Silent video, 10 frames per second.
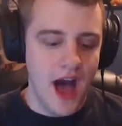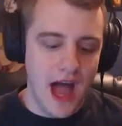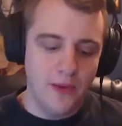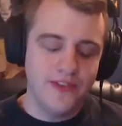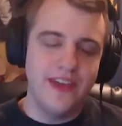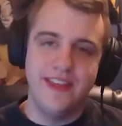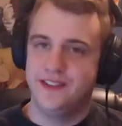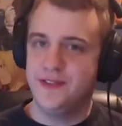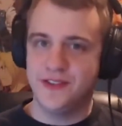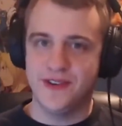I will say
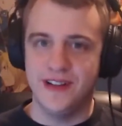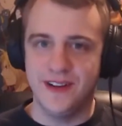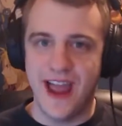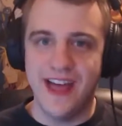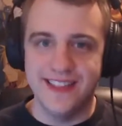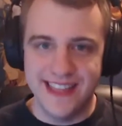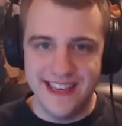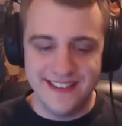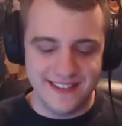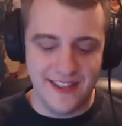this for the trailer. At
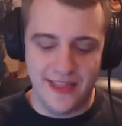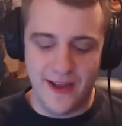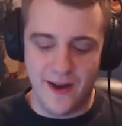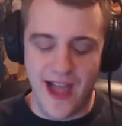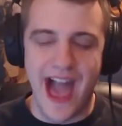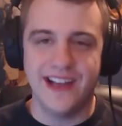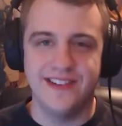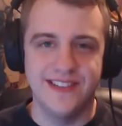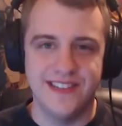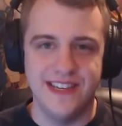least their
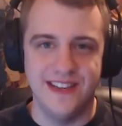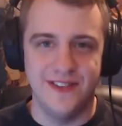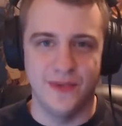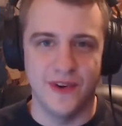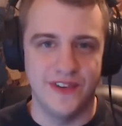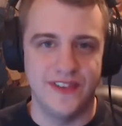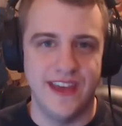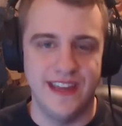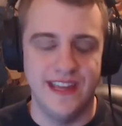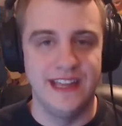action scenes weren't
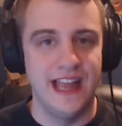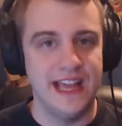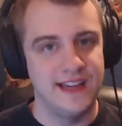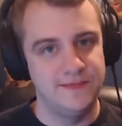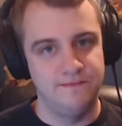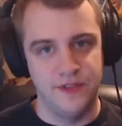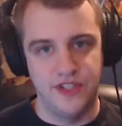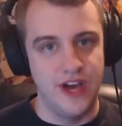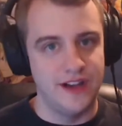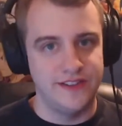set in like
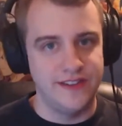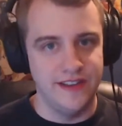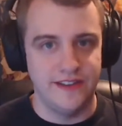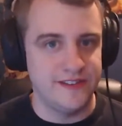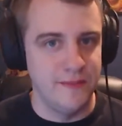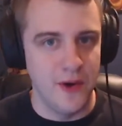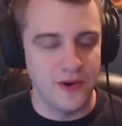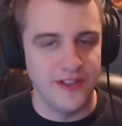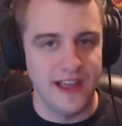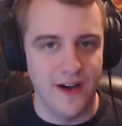dust and
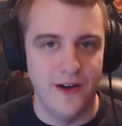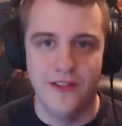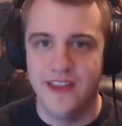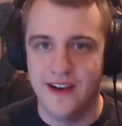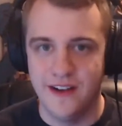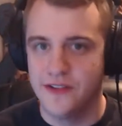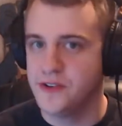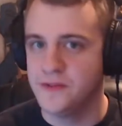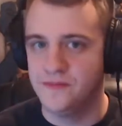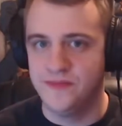smoke like all the
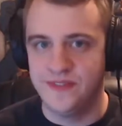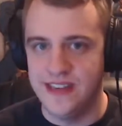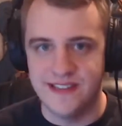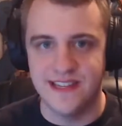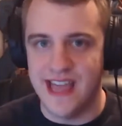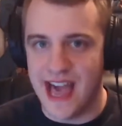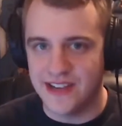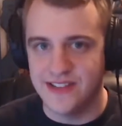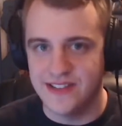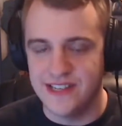other DC
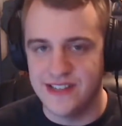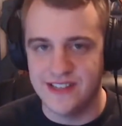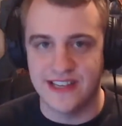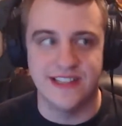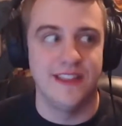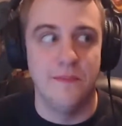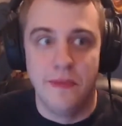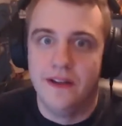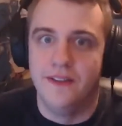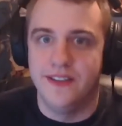action scenes. It's like set in the
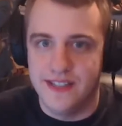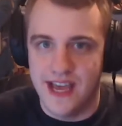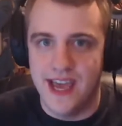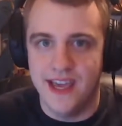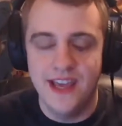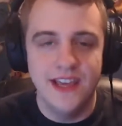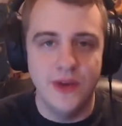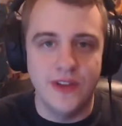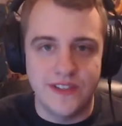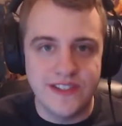middle of the day. You
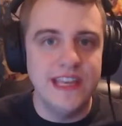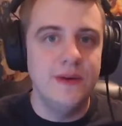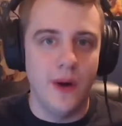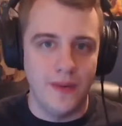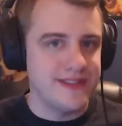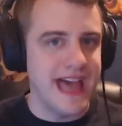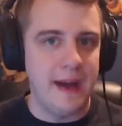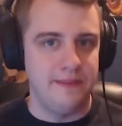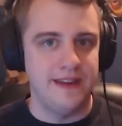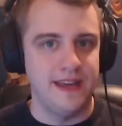could see what was
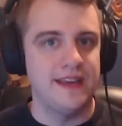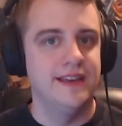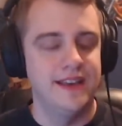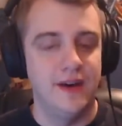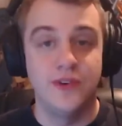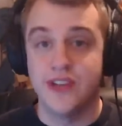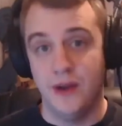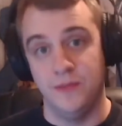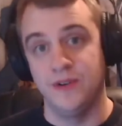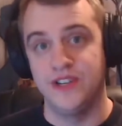happening, which I
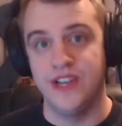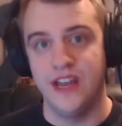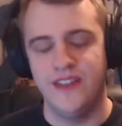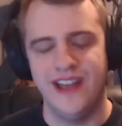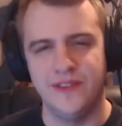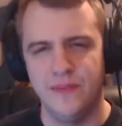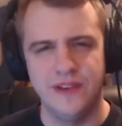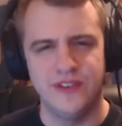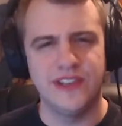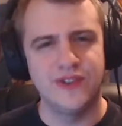appreciated. They had some
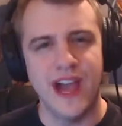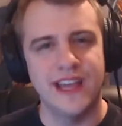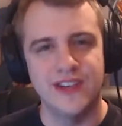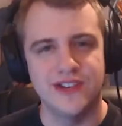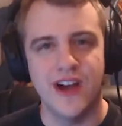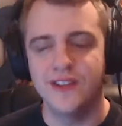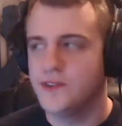interesting tracking shots.